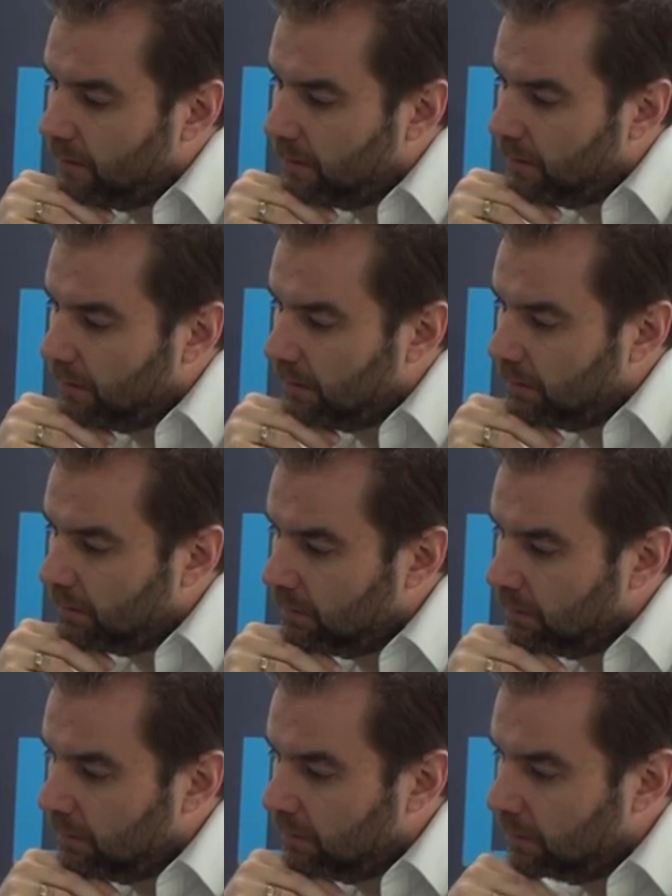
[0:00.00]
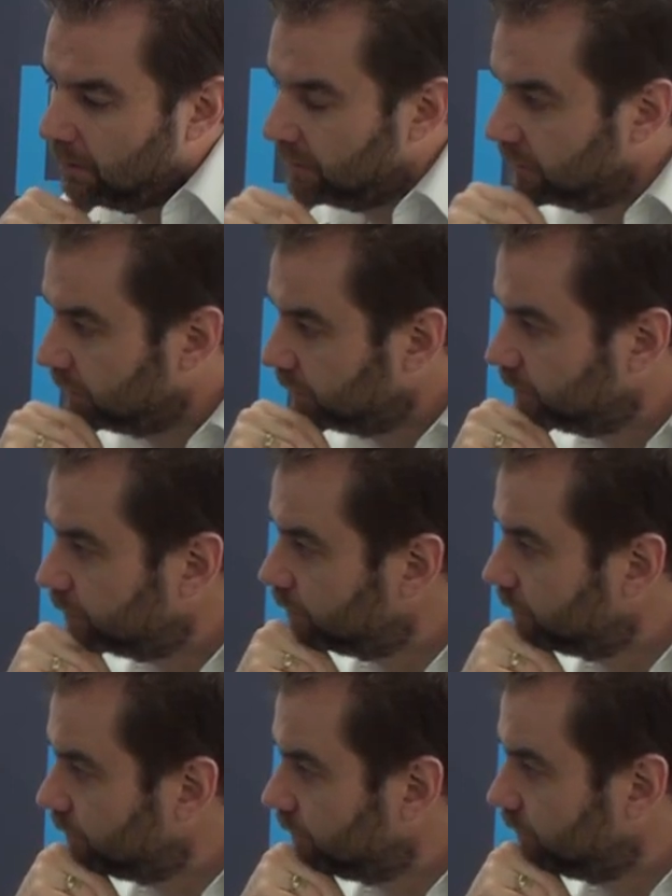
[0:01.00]

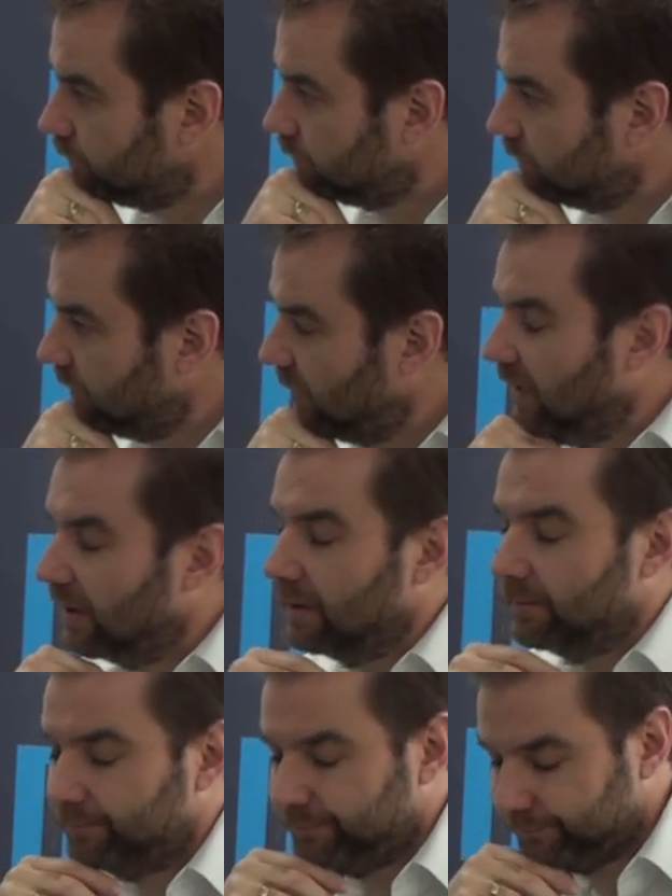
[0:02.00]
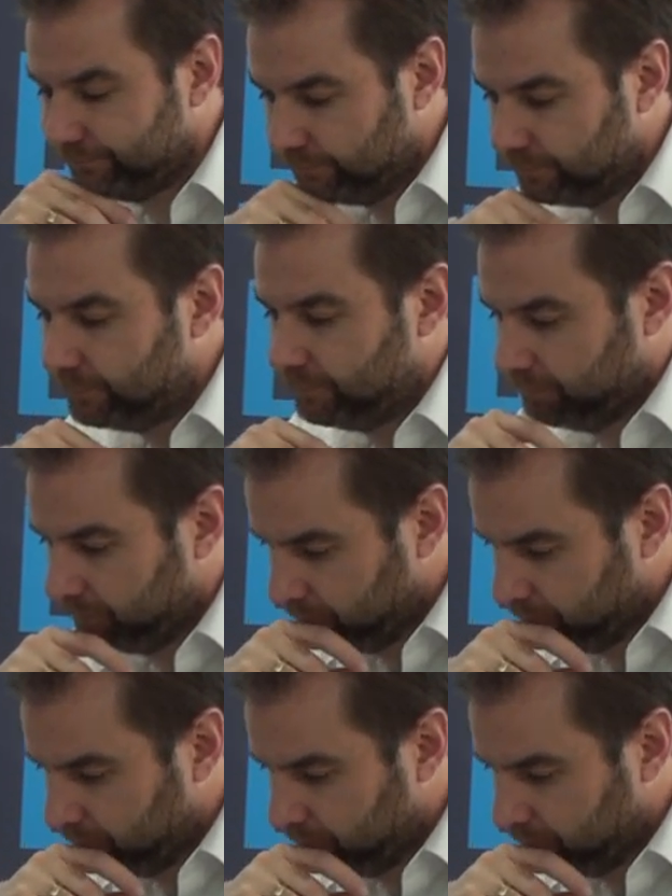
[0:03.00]
The person shown says nothing.